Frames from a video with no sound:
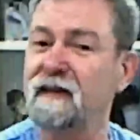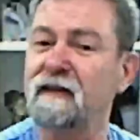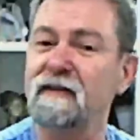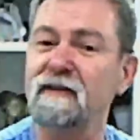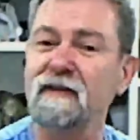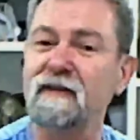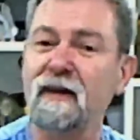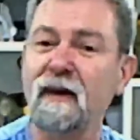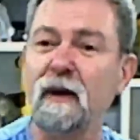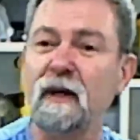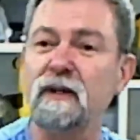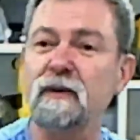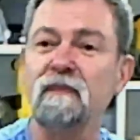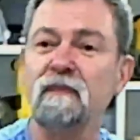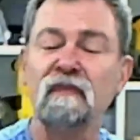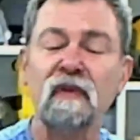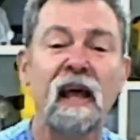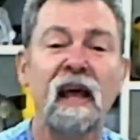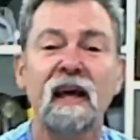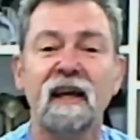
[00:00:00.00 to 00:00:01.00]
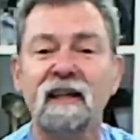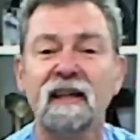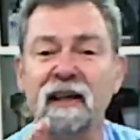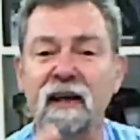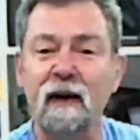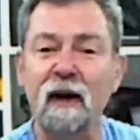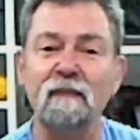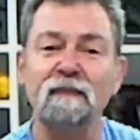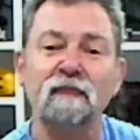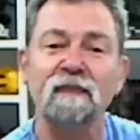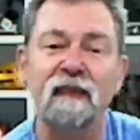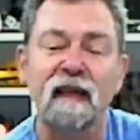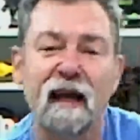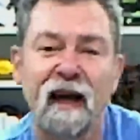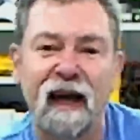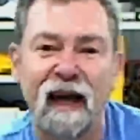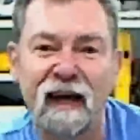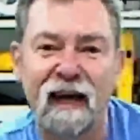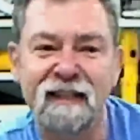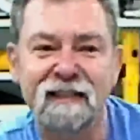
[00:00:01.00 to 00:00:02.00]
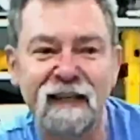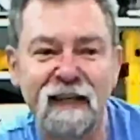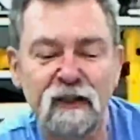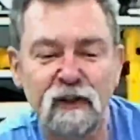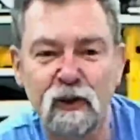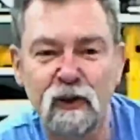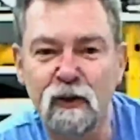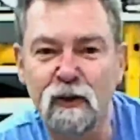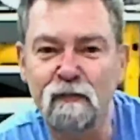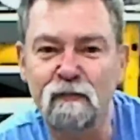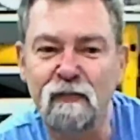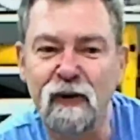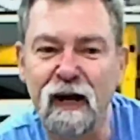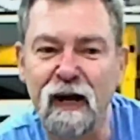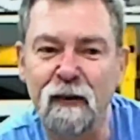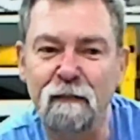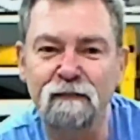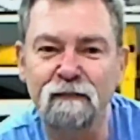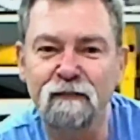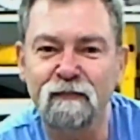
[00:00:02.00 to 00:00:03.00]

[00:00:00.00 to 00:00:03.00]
Thank you so much. You know what? I said to him,